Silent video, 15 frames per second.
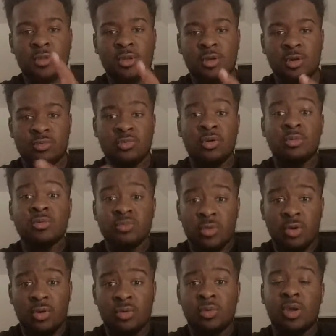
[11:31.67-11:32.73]
Roman
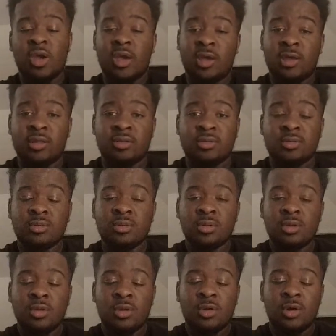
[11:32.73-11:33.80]
Road, and
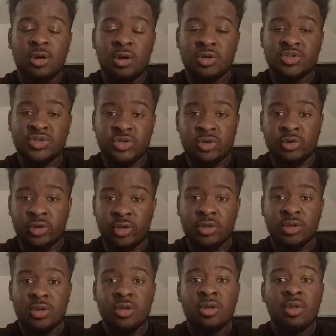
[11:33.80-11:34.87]
Shuri.
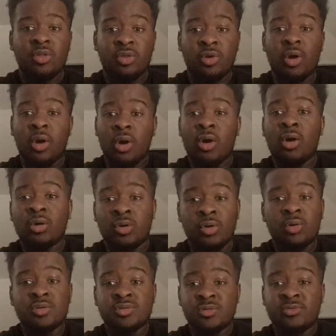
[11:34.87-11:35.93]
They're all
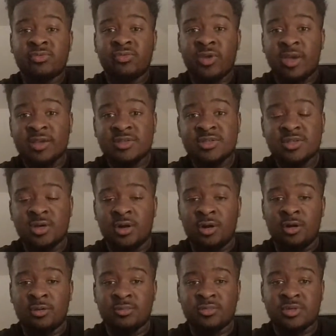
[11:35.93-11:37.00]
going to face,
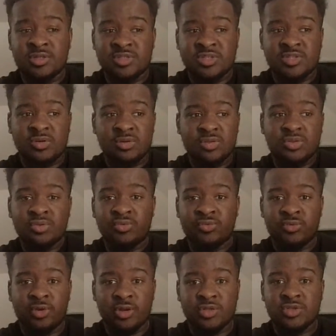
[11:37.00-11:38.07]
because it's on two
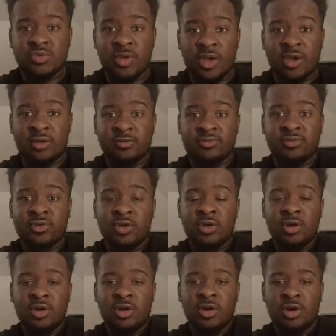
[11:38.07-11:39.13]
fronts. You have,
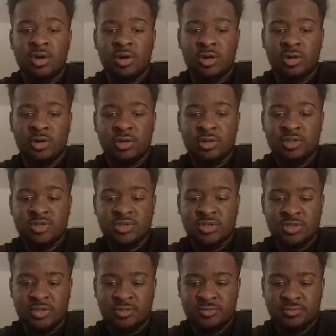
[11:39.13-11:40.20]
let's
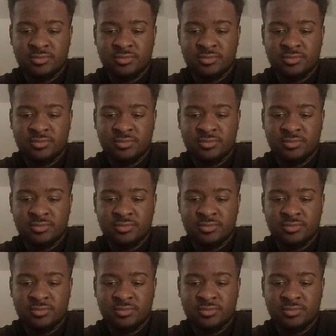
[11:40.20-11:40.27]
see.